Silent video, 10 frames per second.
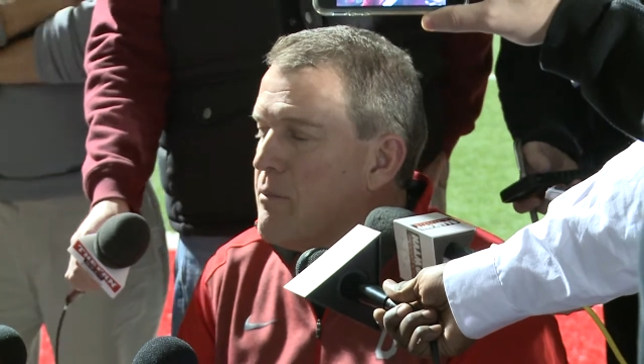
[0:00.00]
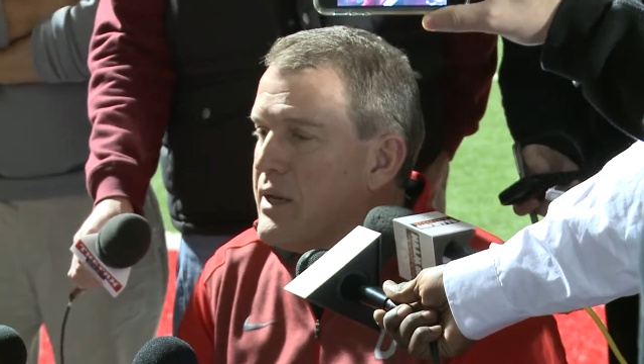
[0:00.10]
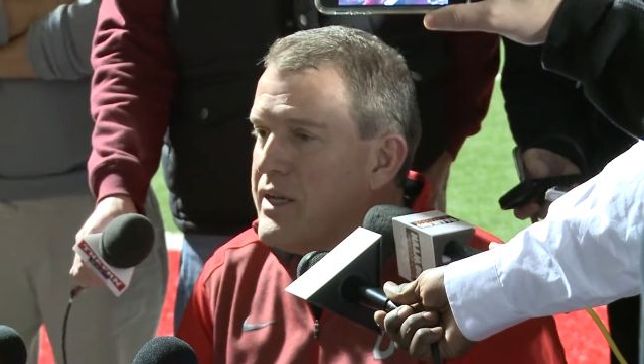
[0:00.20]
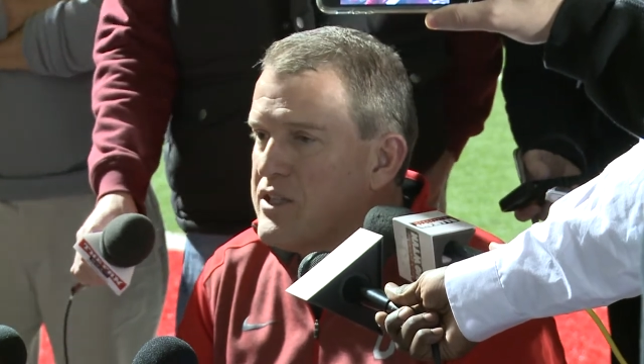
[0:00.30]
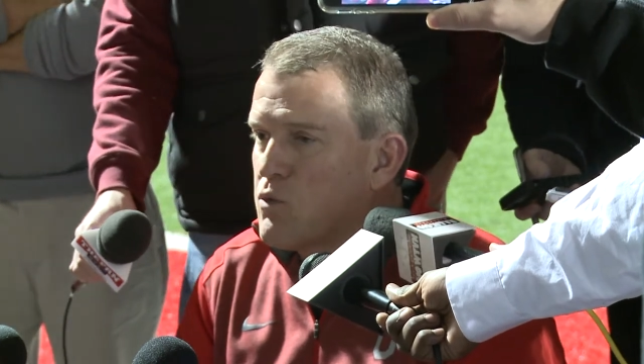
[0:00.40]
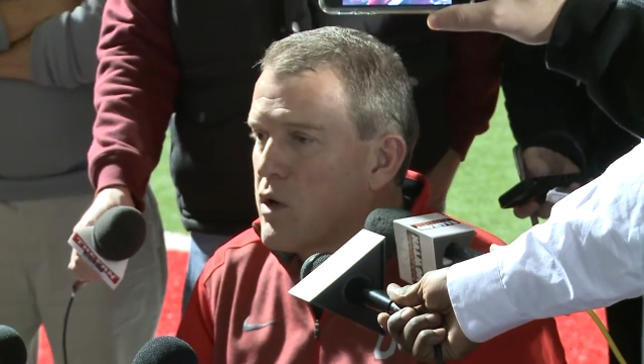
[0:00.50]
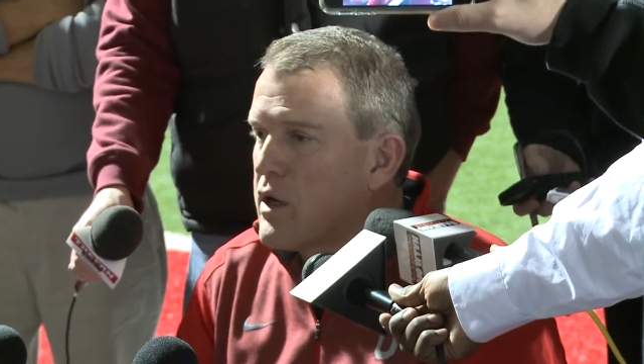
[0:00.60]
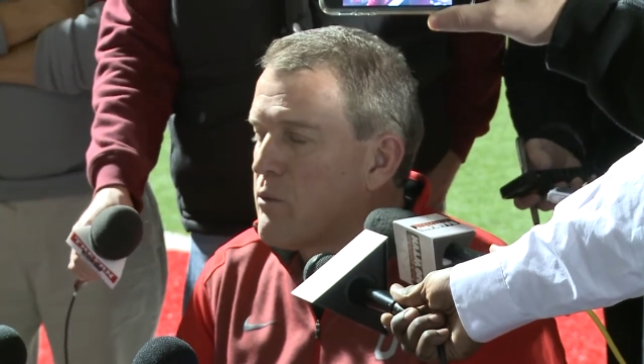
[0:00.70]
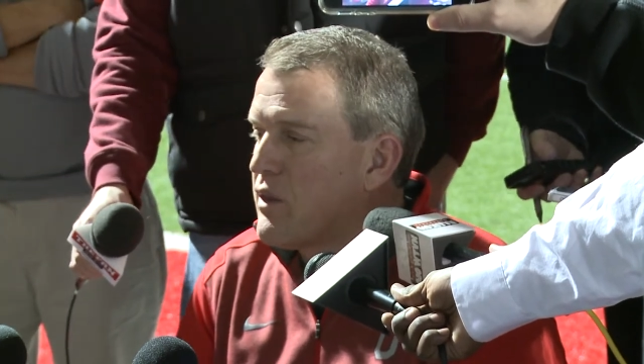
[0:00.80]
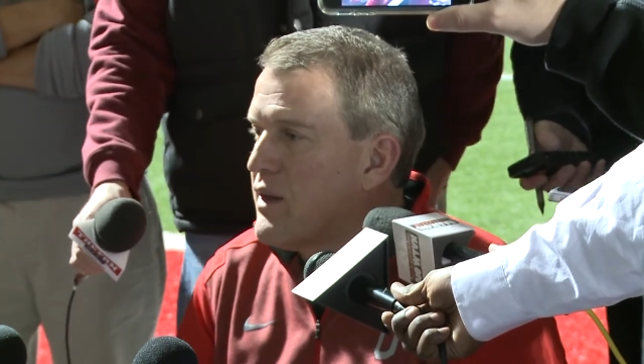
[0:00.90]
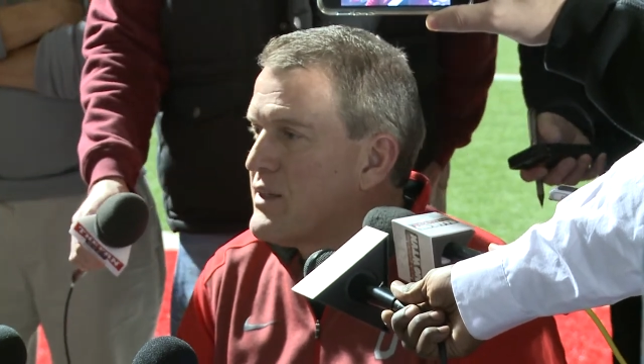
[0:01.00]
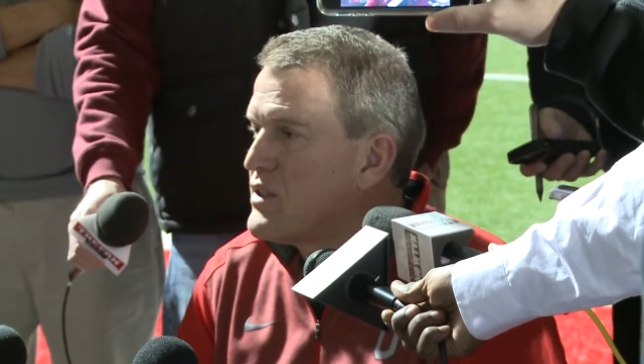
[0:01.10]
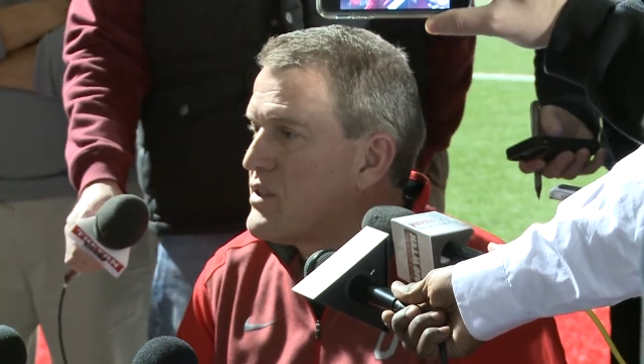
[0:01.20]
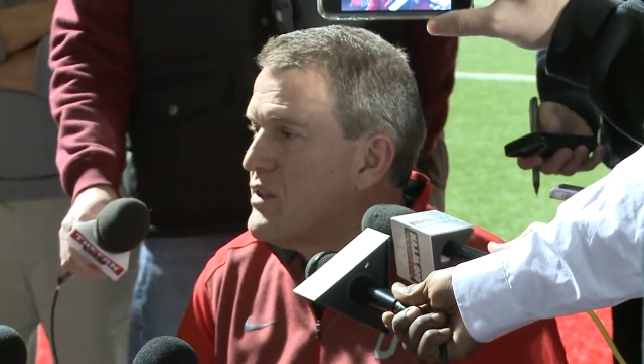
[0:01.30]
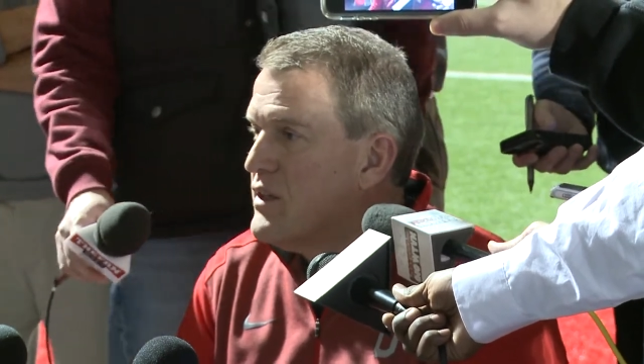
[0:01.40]
I mean, he's working with
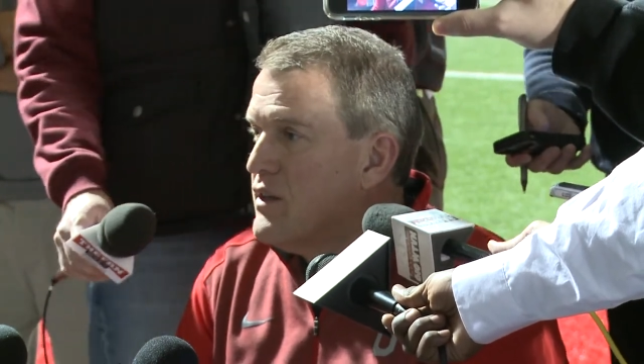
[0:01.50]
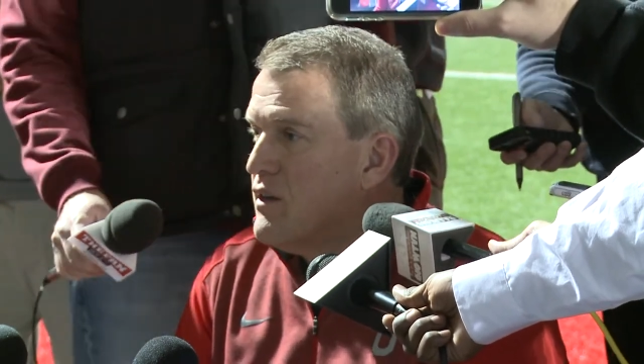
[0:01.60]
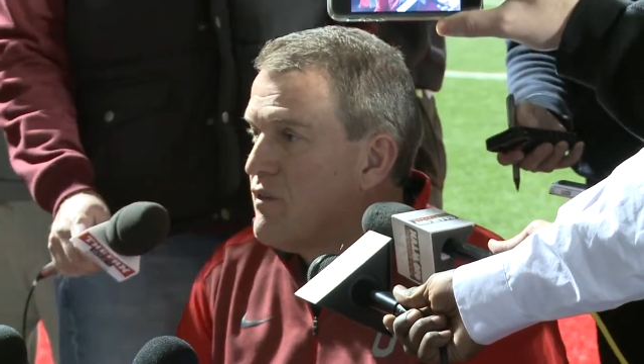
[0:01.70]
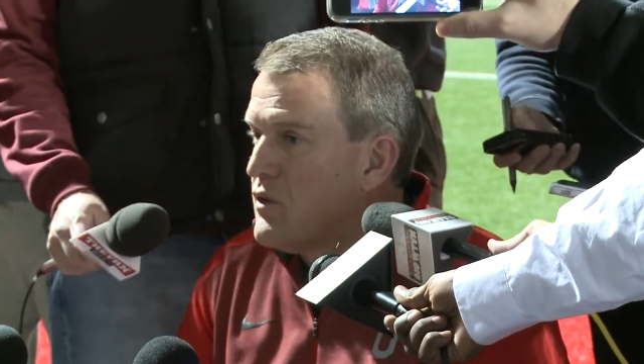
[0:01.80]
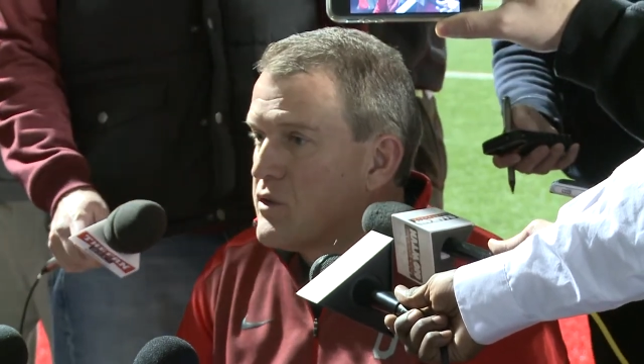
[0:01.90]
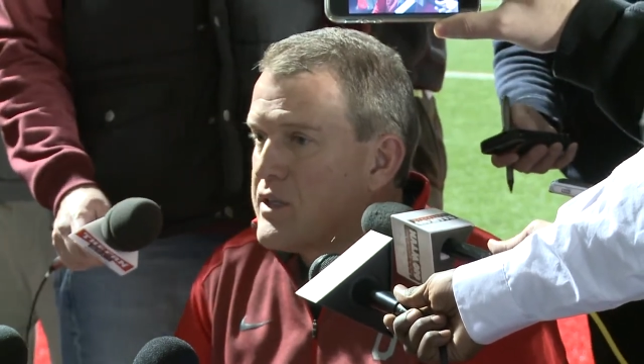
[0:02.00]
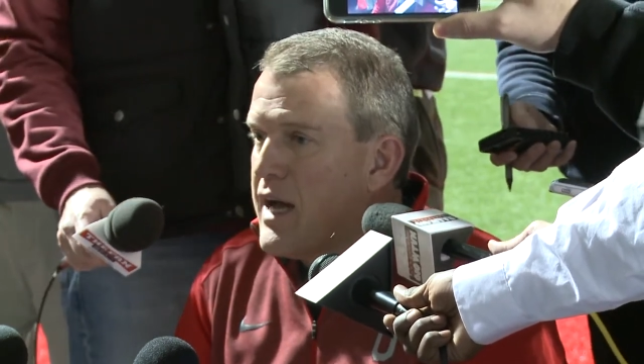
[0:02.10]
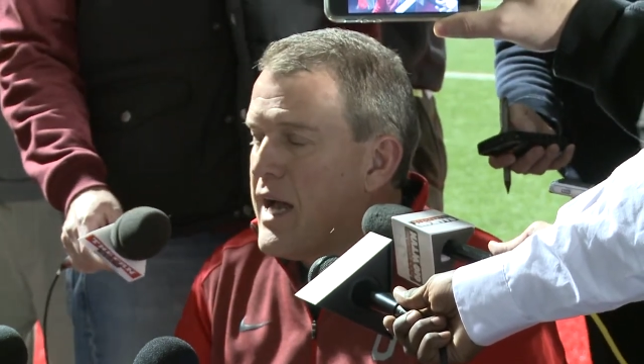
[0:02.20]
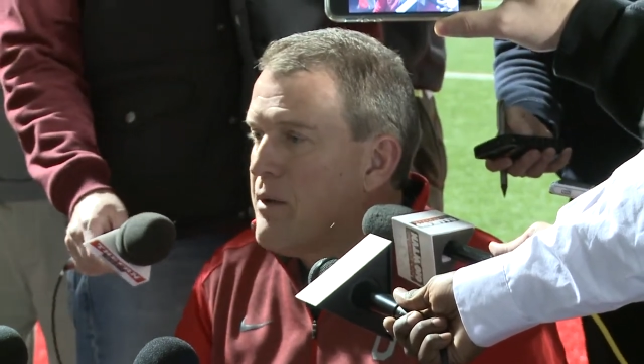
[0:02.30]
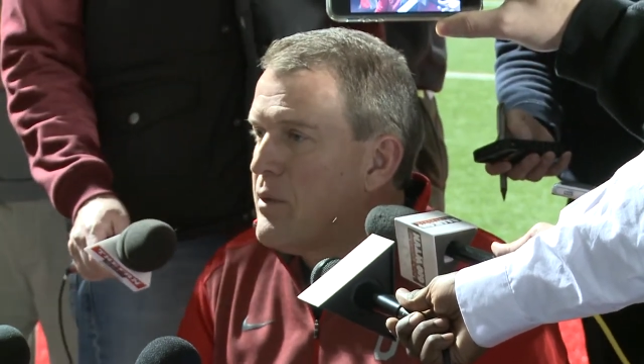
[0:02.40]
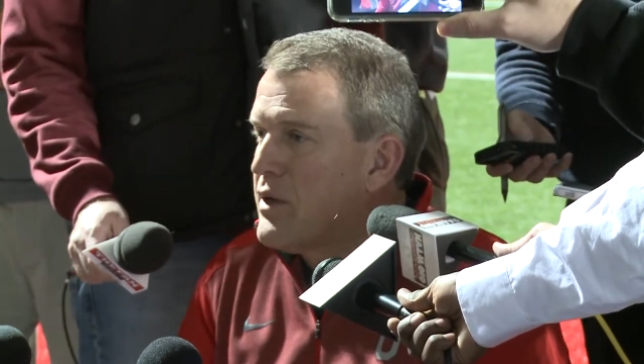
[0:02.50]
us full time,